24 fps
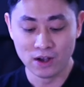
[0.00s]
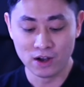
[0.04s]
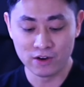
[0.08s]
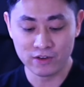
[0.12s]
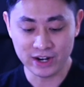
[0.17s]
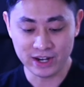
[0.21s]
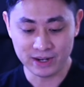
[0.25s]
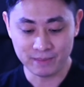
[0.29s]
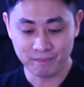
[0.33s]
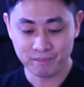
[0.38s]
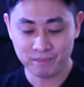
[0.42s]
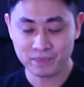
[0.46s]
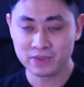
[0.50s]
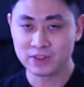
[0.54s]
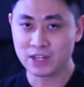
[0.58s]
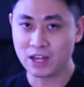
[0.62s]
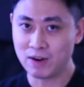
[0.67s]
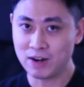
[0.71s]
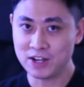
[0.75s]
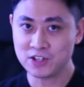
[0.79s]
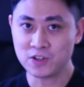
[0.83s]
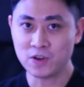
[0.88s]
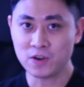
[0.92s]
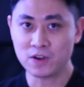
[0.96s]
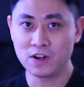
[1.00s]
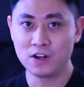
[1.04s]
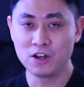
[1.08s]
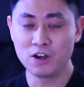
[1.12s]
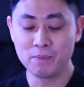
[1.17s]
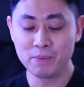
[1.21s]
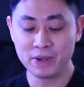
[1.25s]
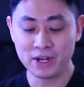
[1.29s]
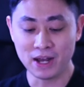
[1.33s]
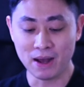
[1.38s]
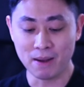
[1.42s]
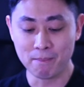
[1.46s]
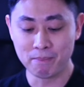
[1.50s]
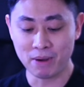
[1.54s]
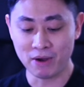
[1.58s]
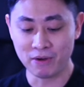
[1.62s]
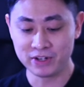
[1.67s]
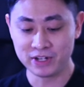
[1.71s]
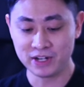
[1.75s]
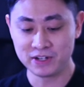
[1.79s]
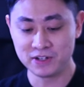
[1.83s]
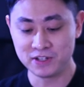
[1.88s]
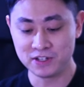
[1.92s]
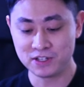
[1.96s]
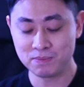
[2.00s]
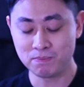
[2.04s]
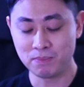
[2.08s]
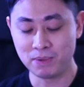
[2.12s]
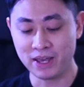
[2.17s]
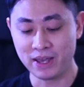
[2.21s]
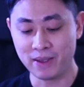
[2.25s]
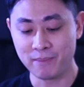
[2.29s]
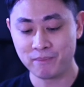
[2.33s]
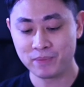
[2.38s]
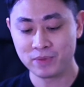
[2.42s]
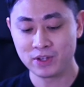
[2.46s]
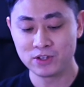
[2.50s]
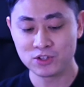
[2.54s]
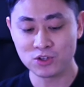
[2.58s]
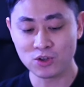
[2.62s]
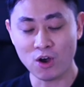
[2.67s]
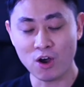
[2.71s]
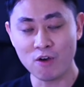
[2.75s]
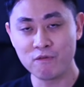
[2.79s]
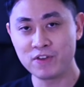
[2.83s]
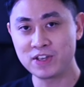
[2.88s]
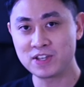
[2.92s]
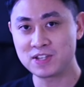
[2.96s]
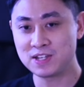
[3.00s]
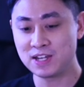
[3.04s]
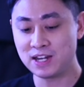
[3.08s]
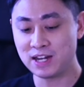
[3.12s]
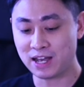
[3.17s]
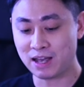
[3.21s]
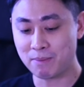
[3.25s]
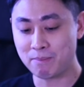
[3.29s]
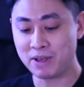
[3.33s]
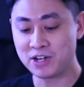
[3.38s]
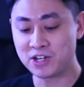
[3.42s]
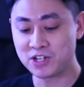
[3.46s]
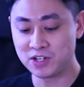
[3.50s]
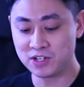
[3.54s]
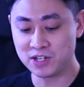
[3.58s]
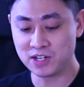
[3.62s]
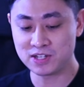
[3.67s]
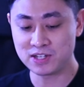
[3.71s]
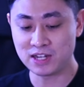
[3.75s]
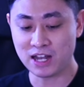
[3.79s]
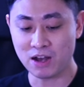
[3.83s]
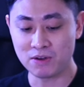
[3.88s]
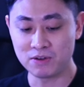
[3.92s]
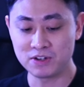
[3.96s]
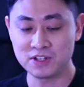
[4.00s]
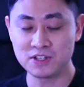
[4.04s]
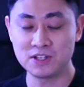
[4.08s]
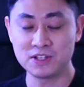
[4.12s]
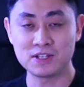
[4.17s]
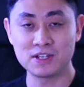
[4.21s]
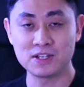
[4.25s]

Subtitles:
Alright, now let's talk a little bit about the display. So obviously, like I mentioned just now, this is